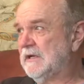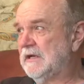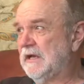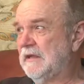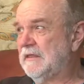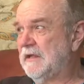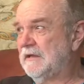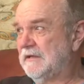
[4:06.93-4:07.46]

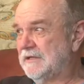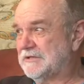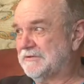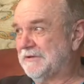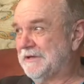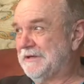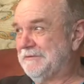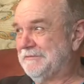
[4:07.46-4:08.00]
And then
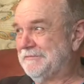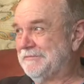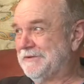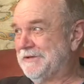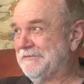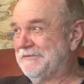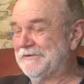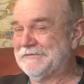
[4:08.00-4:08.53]
literally
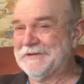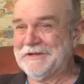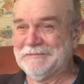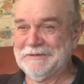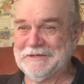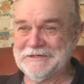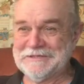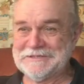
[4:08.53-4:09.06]
within 15
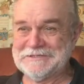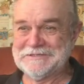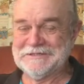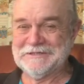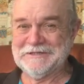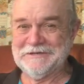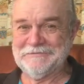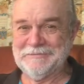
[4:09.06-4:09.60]
minutes
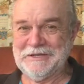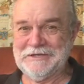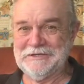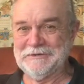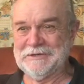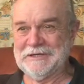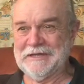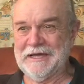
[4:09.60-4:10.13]
of me
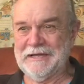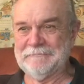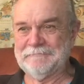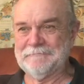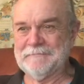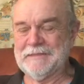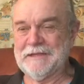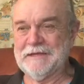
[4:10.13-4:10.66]
doing
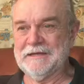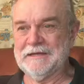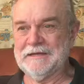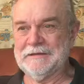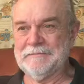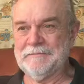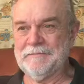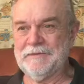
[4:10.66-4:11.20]
that,
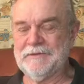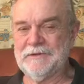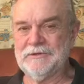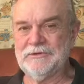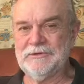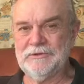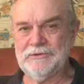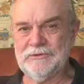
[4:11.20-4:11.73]
the
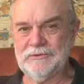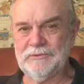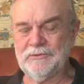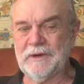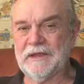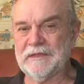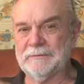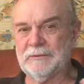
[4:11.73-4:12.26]
new
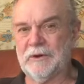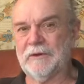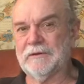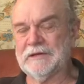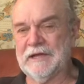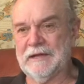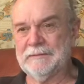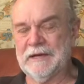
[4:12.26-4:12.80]
weather model
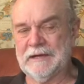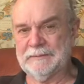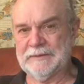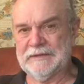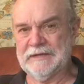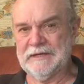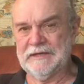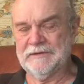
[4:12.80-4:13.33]
came up,
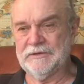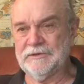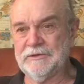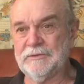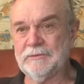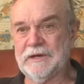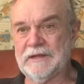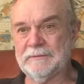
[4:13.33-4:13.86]
and the
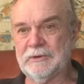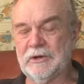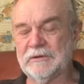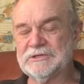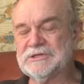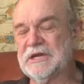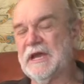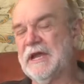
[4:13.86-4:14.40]
new weather model
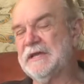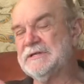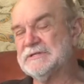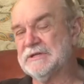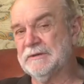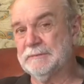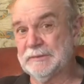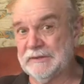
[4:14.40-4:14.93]
changed
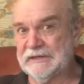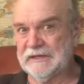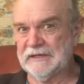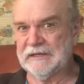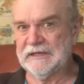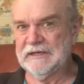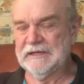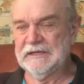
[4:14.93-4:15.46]
completely.